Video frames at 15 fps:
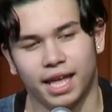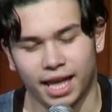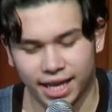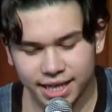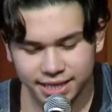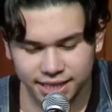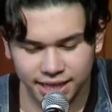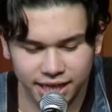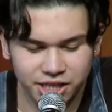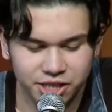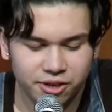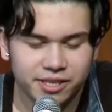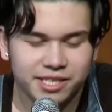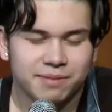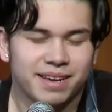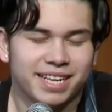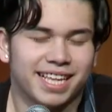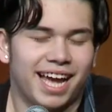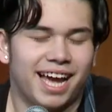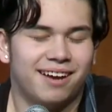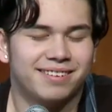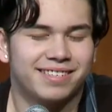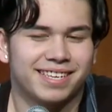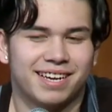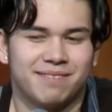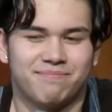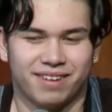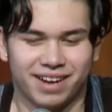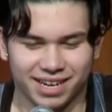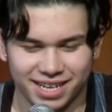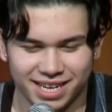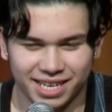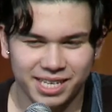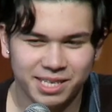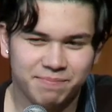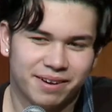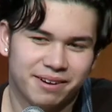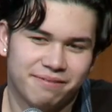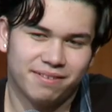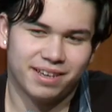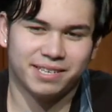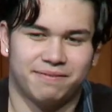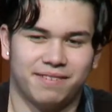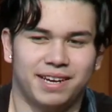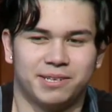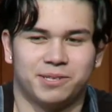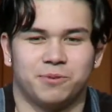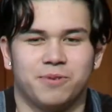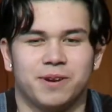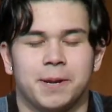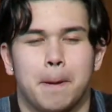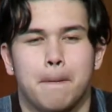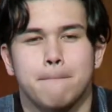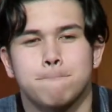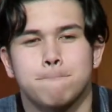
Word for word: inside jokes to make the outside brighter. Can these butterflies fly us away?